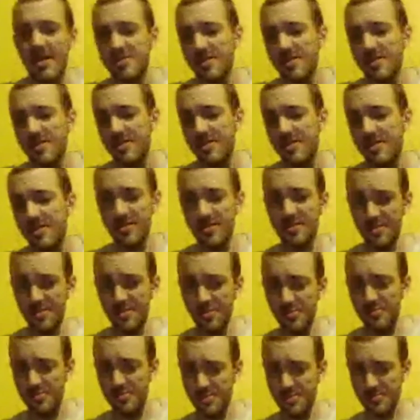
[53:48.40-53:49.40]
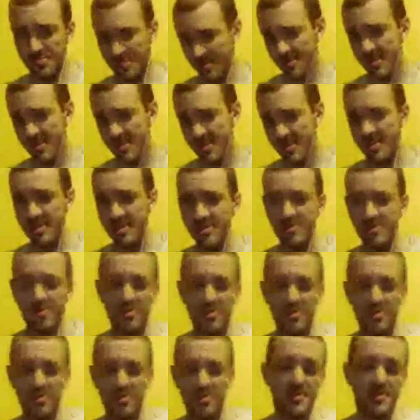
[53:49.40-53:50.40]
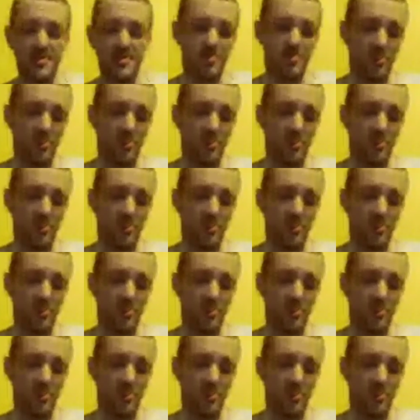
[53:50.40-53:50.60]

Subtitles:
NASA got a huge funding increase,